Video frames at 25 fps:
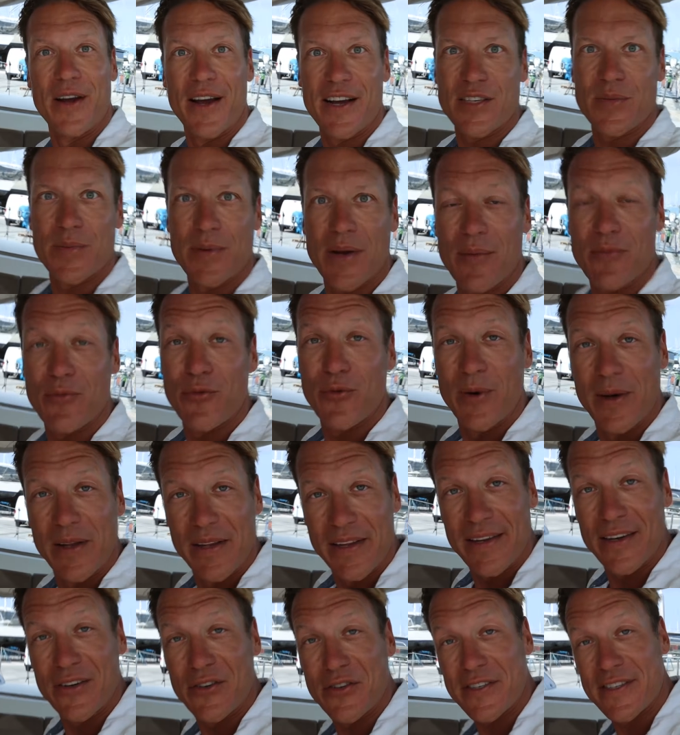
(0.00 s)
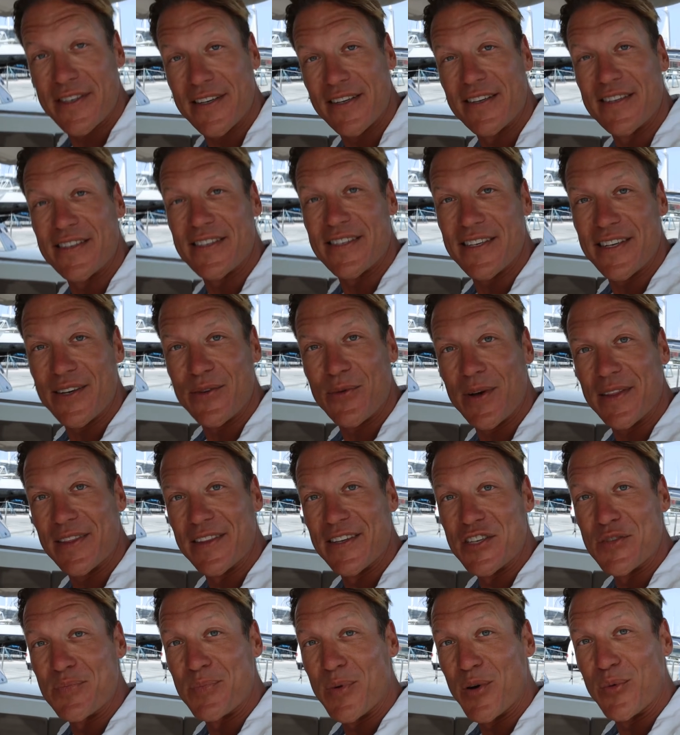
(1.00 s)
you guys, but I'm really interested to see what
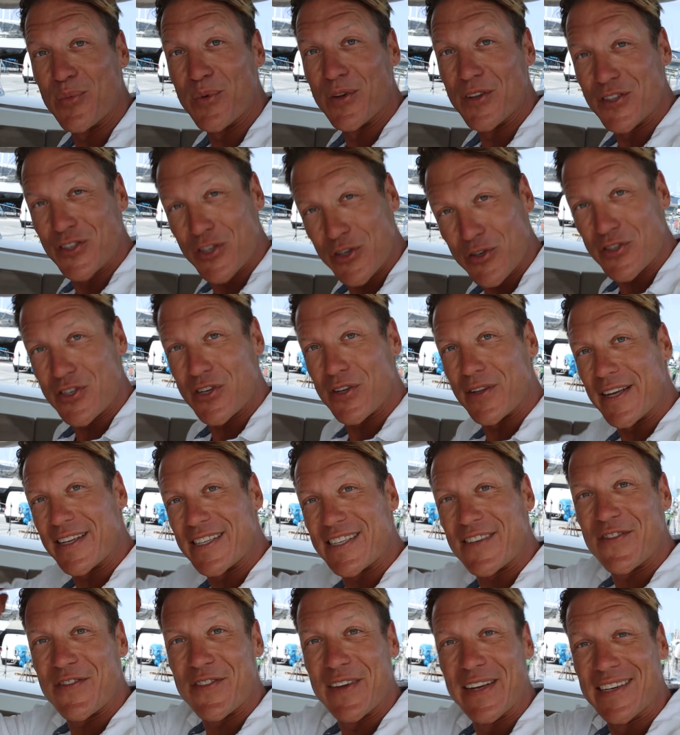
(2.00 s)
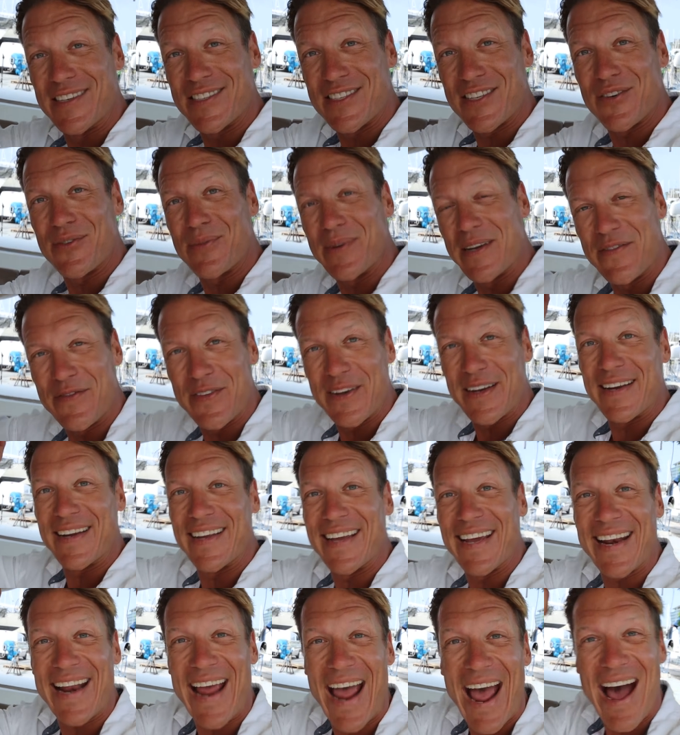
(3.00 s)
this boat will do. So let's finish the refit
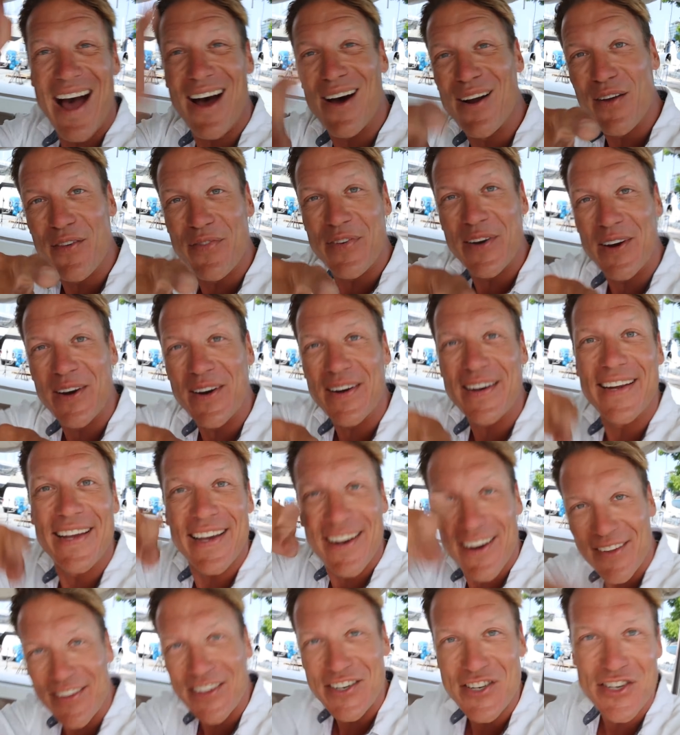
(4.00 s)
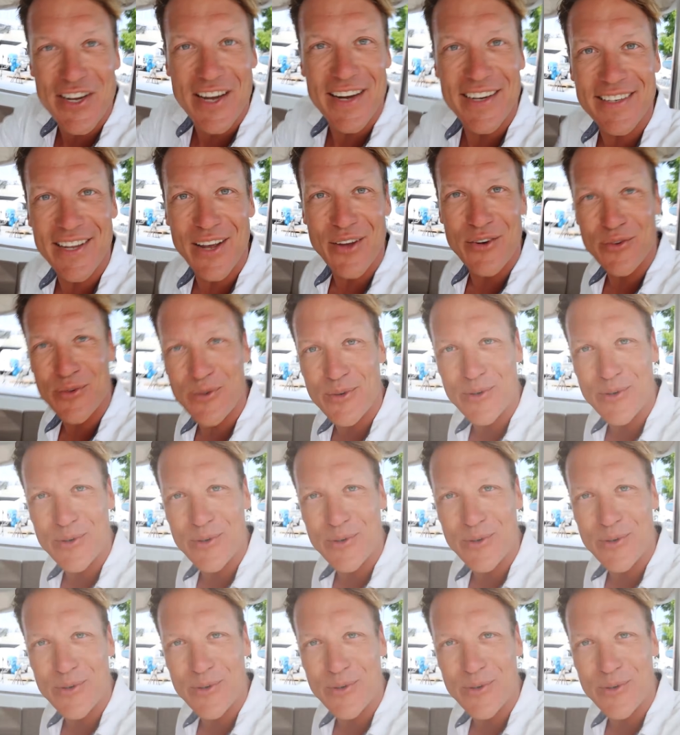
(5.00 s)
and get out of here and get on the shakedown